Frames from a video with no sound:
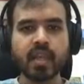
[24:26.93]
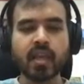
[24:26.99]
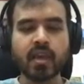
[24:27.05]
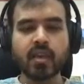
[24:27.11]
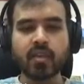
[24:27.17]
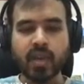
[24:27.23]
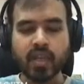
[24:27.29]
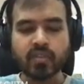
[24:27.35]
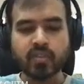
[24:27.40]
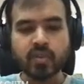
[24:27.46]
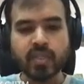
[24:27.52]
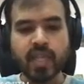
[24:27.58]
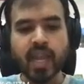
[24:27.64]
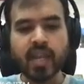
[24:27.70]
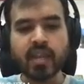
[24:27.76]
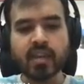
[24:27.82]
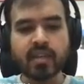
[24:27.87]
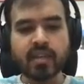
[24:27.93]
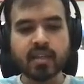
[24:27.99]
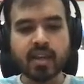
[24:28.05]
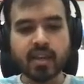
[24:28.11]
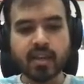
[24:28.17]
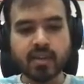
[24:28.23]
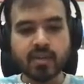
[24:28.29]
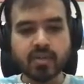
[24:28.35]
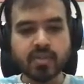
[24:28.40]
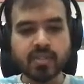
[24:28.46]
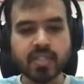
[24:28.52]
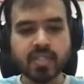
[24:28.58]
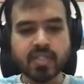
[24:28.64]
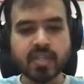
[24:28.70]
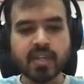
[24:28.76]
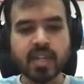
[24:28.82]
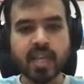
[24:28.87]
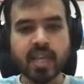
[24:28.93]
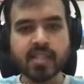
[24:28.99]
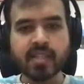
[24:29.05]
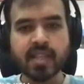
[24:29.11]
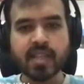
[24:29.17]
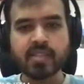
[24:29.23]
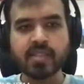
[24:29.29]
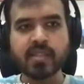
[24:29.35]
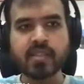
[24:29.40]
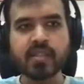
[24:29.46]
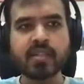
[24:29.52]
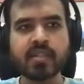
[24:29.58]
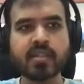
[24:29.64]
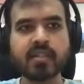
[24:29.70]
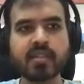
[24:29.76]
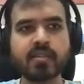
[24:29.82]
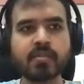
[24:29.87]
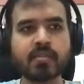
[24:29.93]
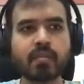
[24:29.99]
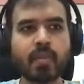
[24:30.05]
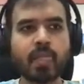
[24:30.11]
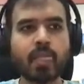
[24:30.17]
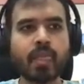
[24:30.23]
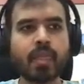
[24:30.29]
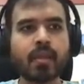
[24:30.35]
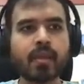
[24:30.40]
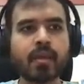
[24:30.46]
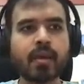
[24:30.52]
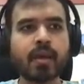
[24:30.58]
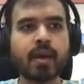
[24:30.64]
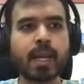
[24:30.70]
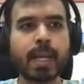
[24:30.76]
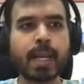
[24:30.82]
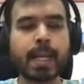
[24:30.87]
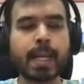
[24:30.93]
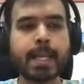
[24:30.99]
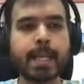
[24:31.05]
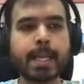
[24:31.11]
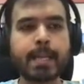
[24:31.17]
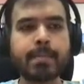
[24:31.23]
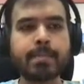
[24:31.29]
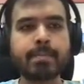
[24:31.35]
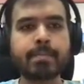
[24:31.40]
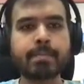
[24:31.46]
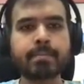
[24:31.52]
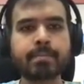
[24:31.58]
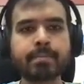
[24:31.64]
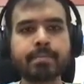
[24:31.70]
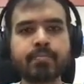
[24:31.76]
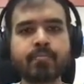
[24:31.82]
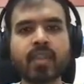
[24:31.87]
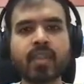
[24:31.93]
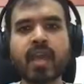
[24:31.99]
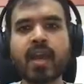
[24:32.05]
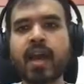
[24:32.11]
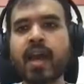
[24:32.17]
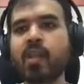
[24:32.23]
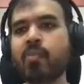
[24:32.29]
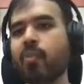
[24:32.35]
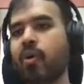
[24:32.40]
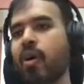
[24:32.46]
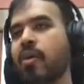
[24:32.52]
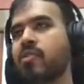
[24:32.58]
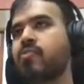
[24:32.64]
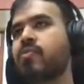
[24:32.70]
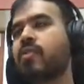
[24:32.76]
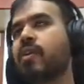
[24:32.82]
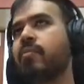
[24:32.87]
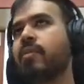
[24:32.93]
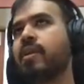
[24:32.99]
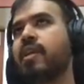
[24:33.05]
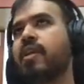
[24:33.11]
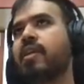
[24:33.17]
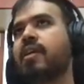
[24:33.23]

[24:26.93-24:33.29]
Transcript: Okay, so that concludes the syntax lecture. I'll pause for a minute,